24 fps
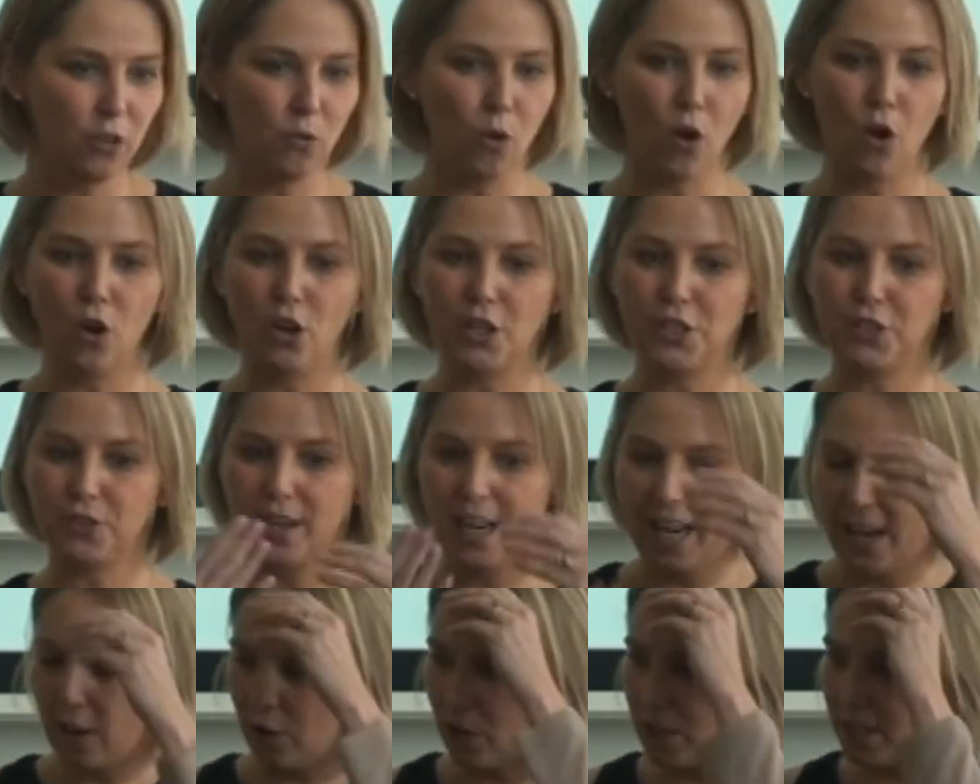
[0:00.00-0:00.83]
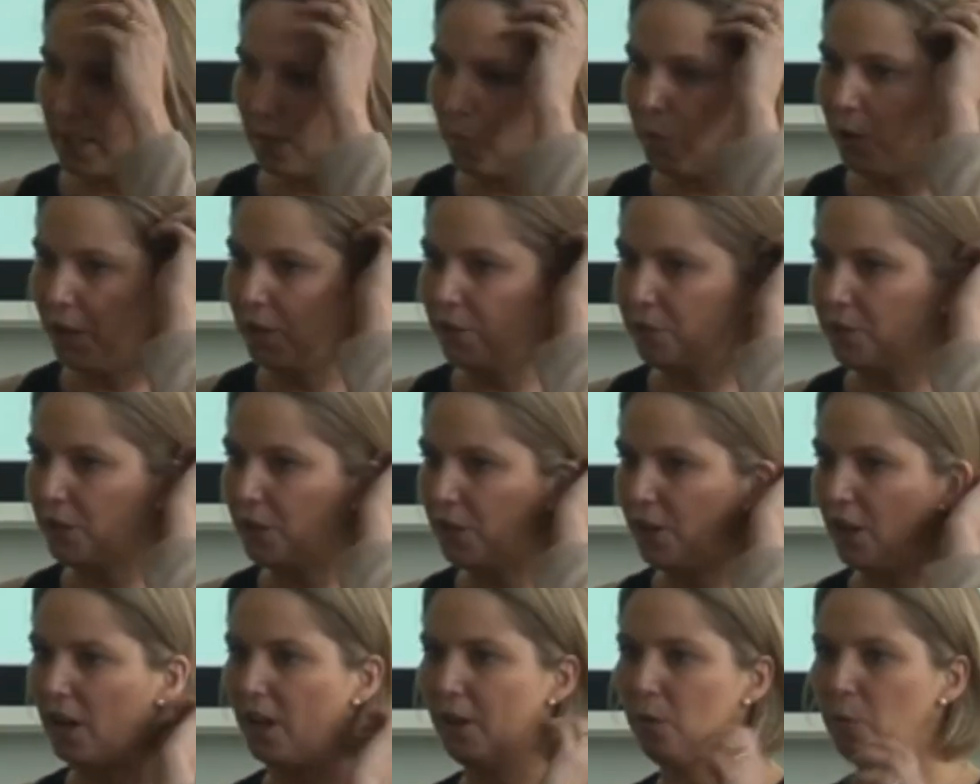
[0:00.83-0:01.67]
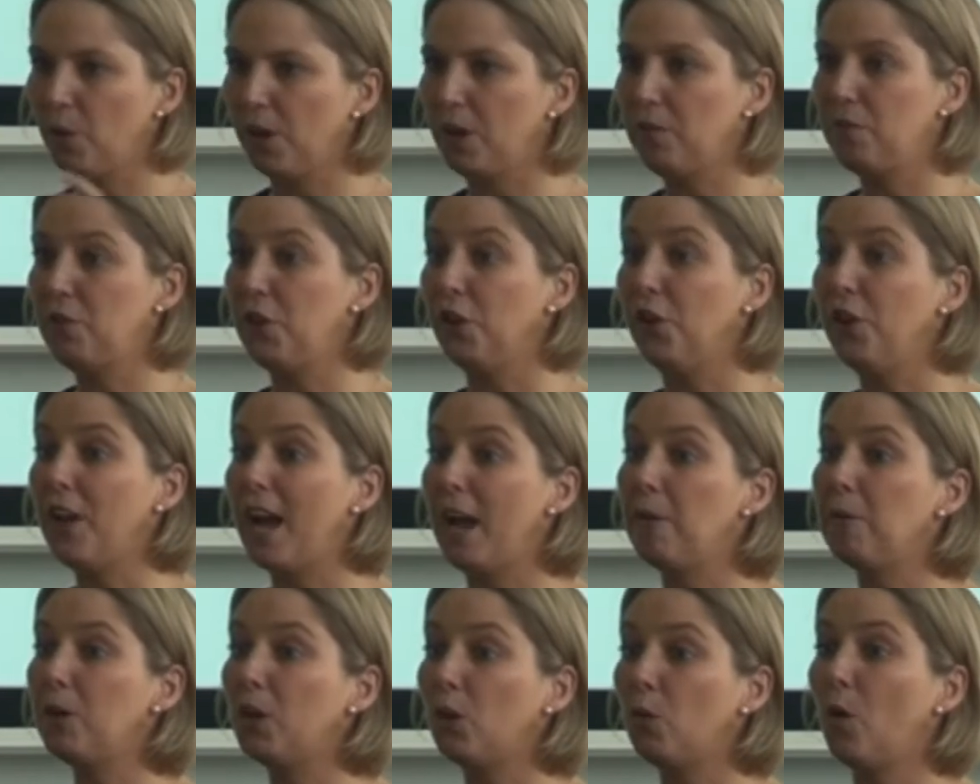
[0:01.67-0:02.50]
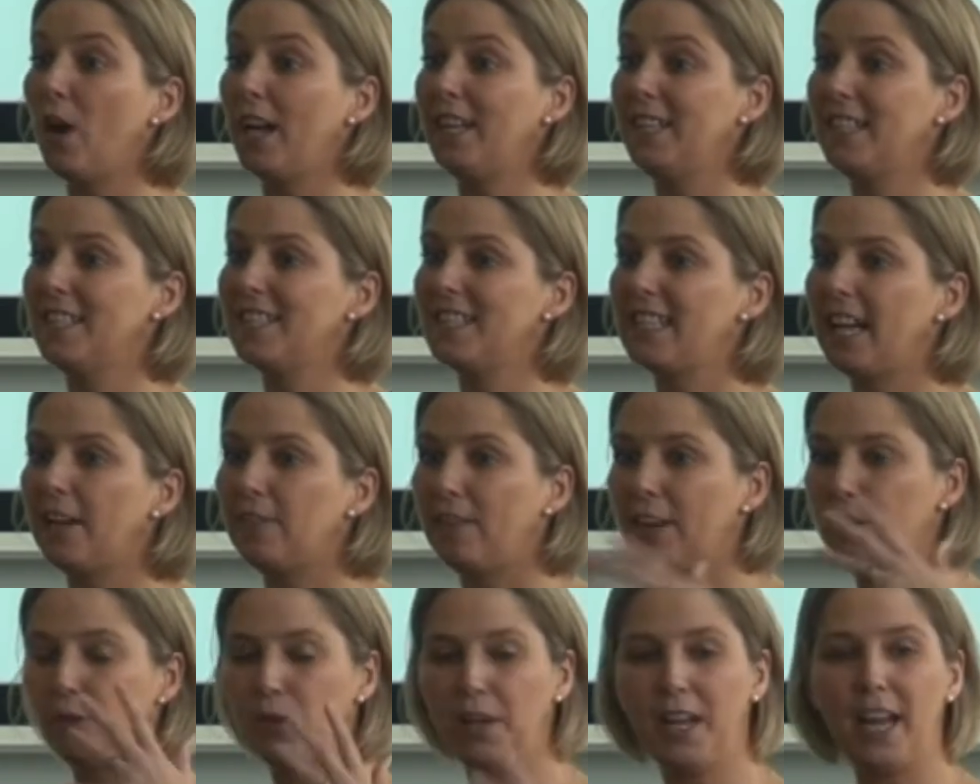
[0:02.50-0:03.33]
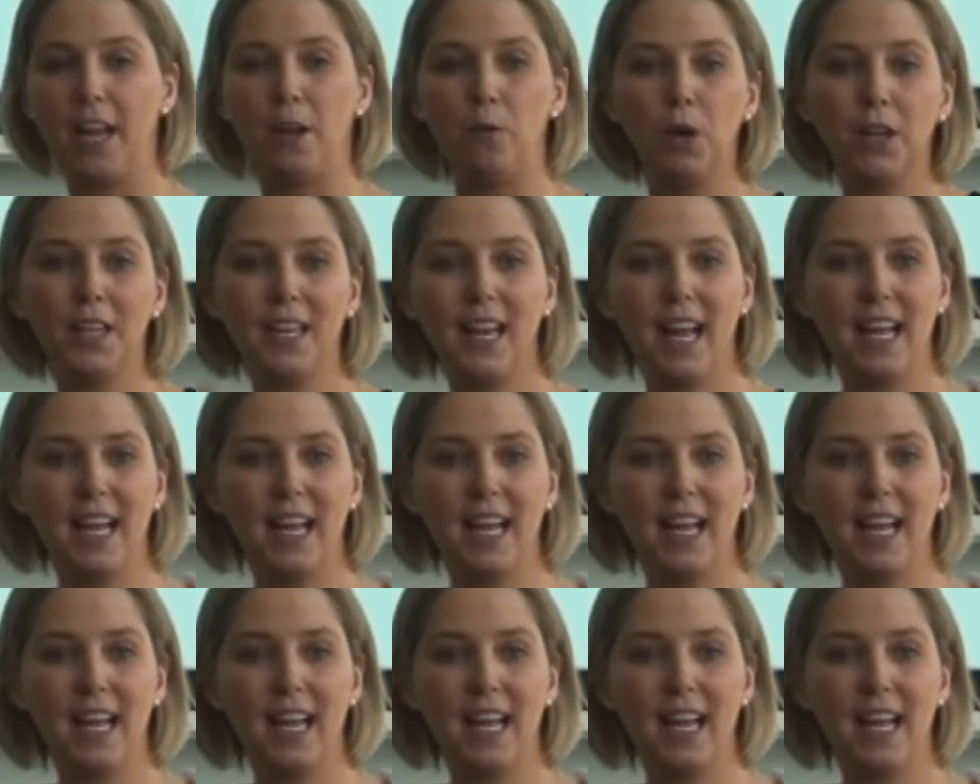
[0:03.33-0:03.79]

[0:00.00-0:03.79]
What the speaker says: Audrey or one of you, I would go out and say, right, okay, what